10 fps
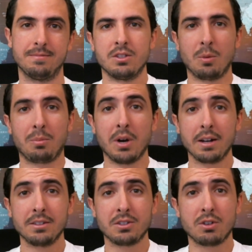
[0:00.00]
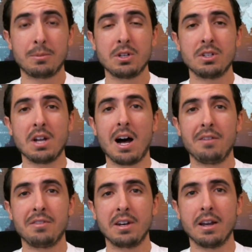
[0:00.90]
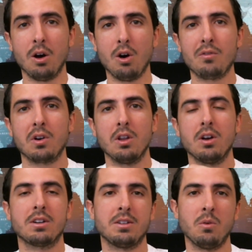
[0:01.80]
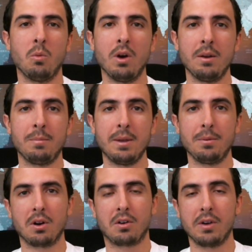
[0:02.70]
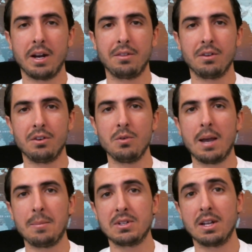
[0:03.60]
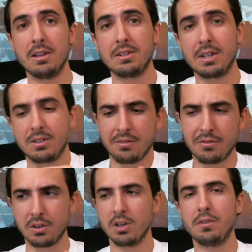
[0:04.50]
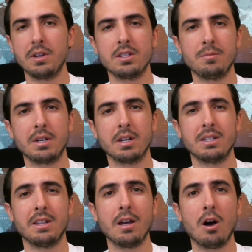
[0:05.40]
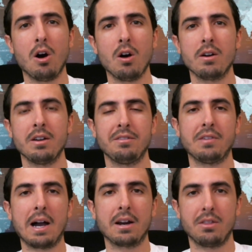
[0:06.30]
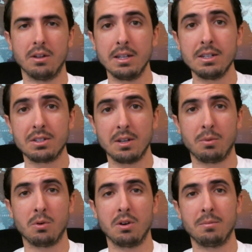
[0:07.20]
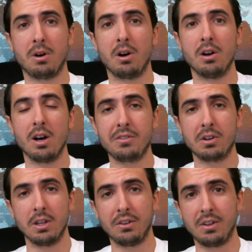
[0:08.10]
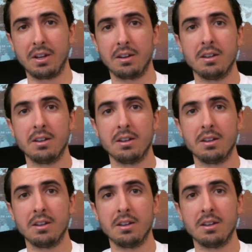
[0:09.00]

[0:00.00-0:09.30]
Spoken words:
So product descriptions often get overlooked when people are creating their new Amazon listings, and for good reason, because they are in fact the least important part of your listing.